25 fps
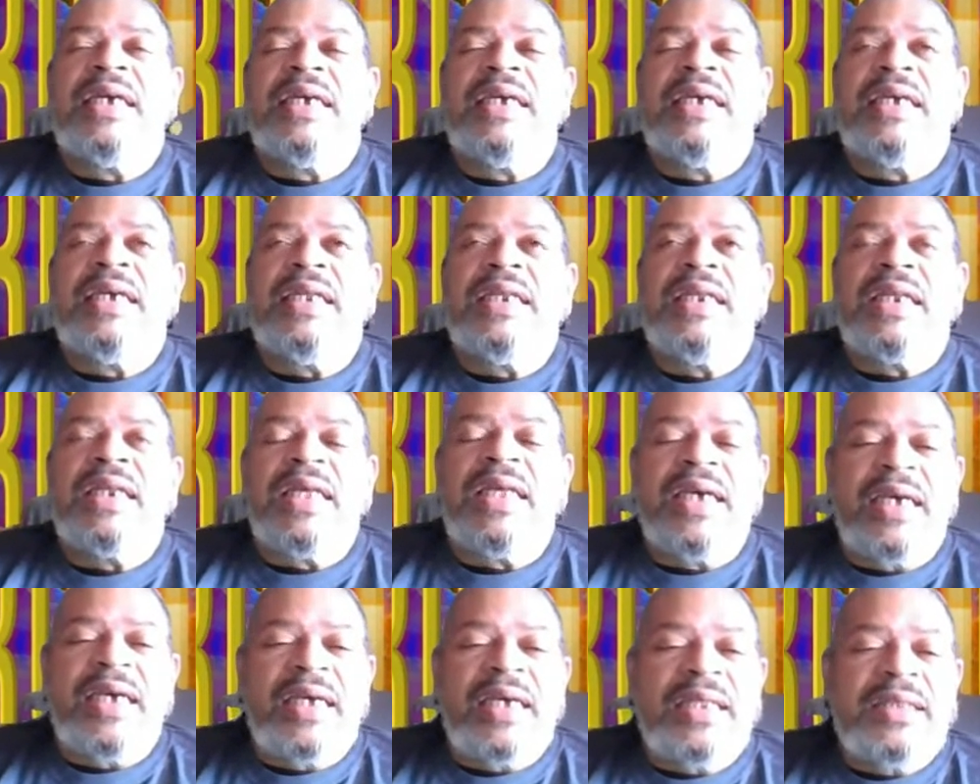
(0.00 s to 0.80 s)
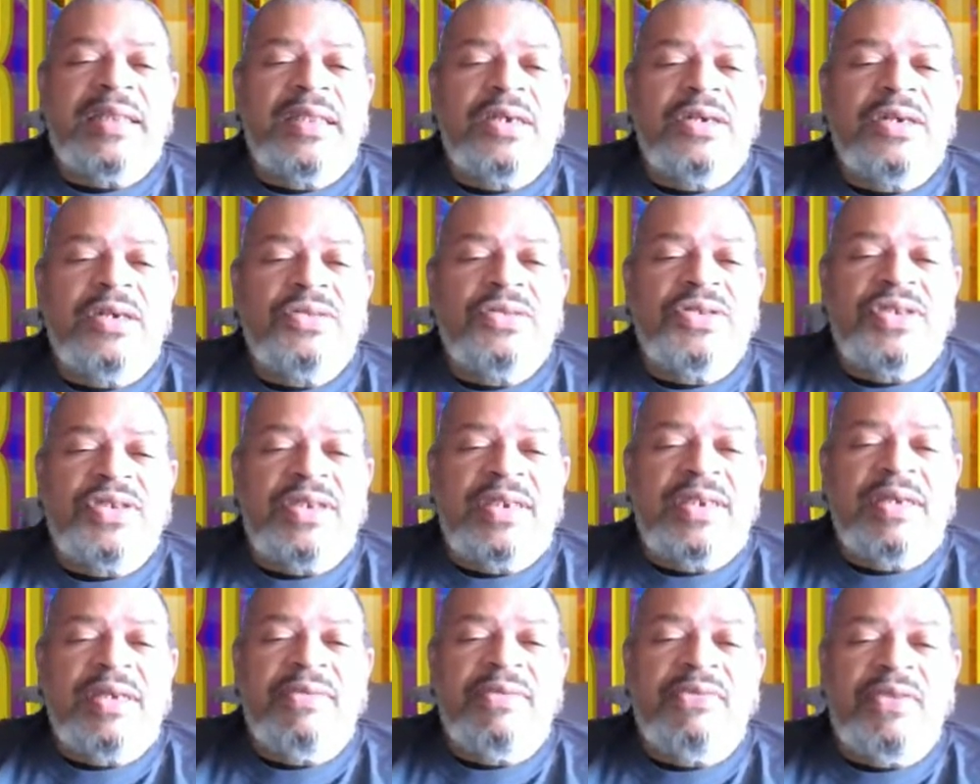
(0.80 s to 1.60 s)
He led those
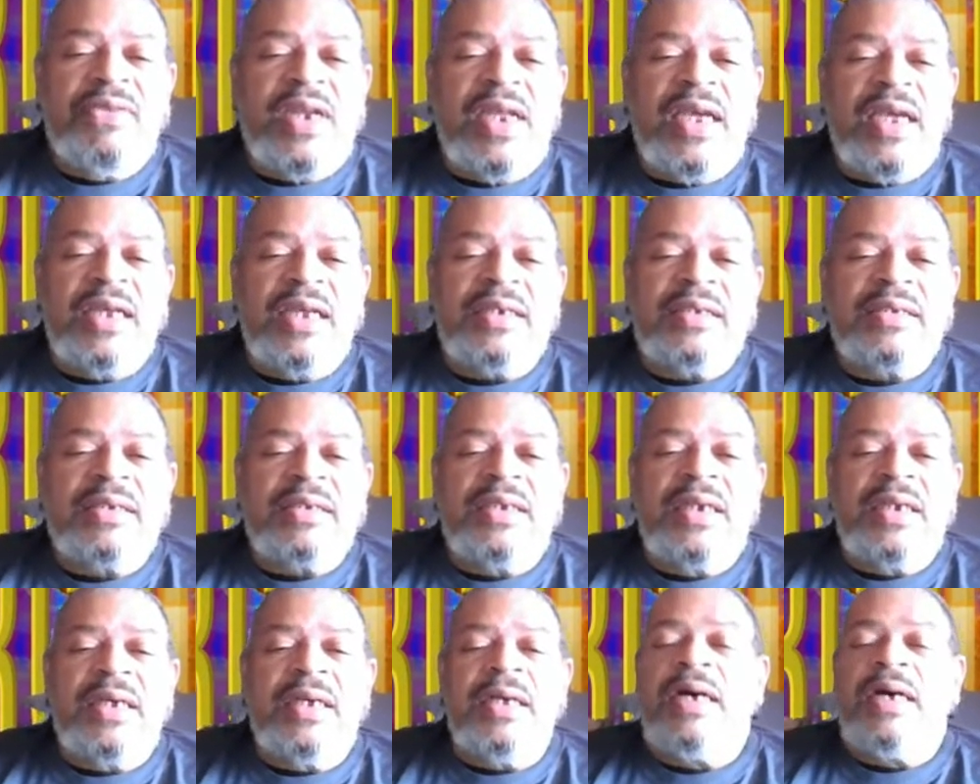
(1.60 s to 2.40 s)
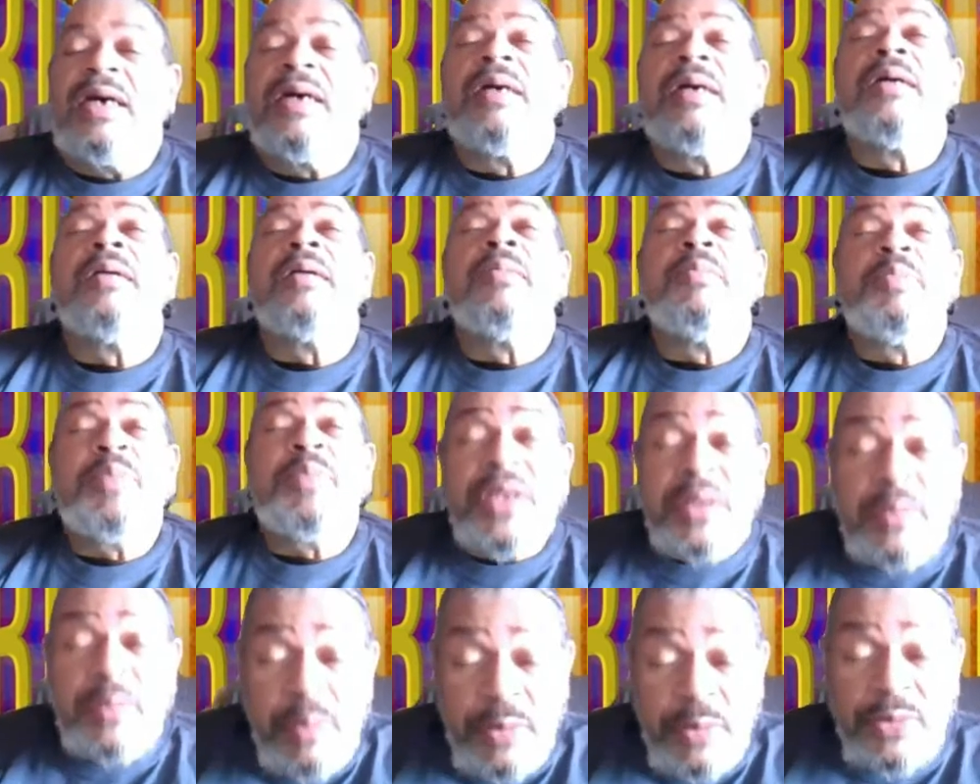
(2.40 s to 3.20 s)
stiff-necked uh,
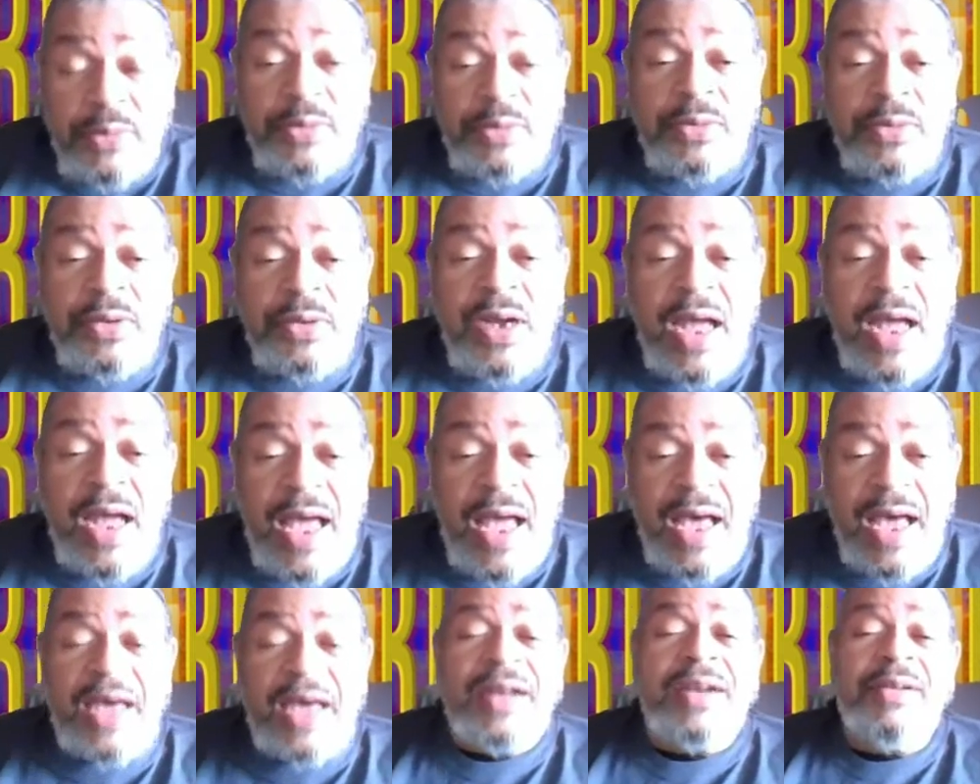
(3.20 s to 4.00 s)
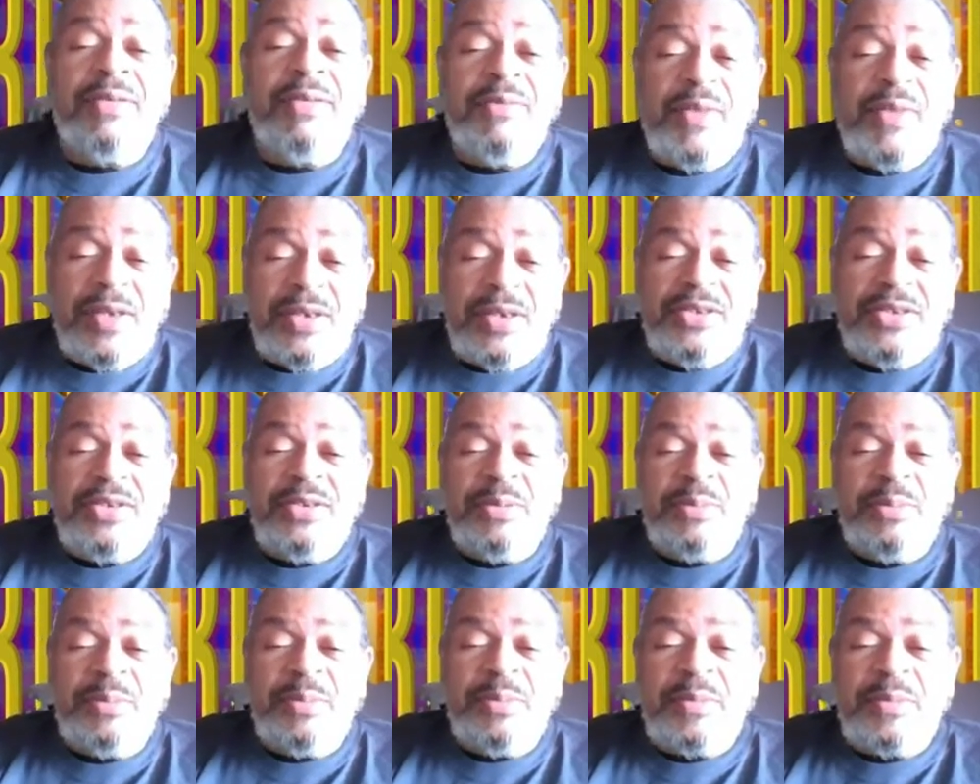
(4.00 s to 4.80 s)
people out of
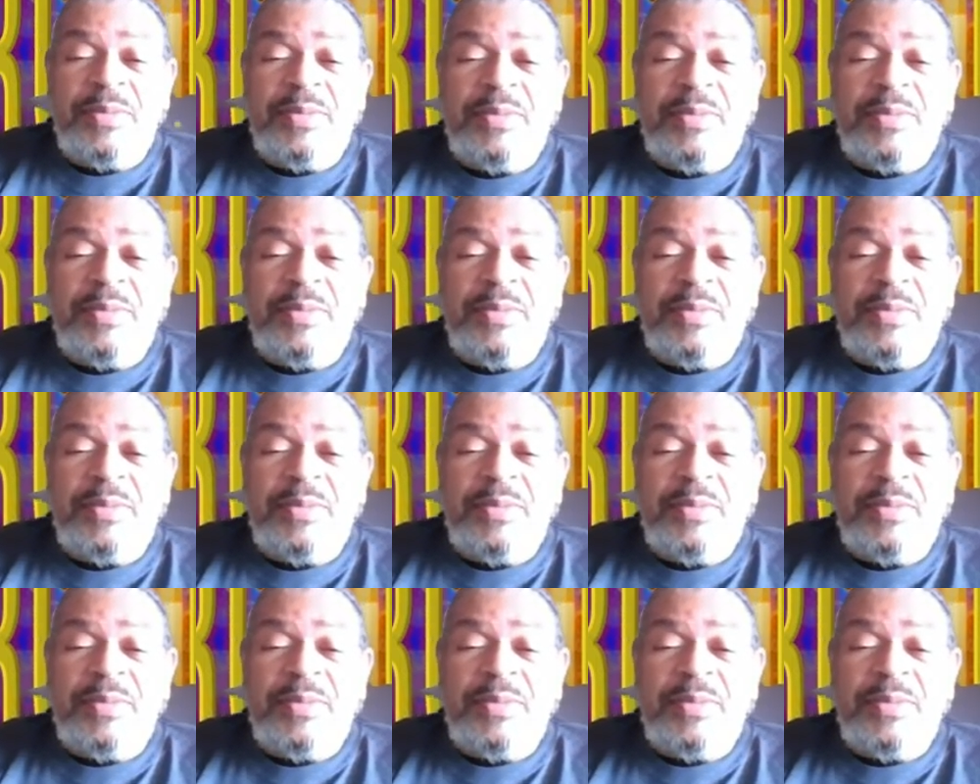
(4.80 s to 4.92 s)
Egypt.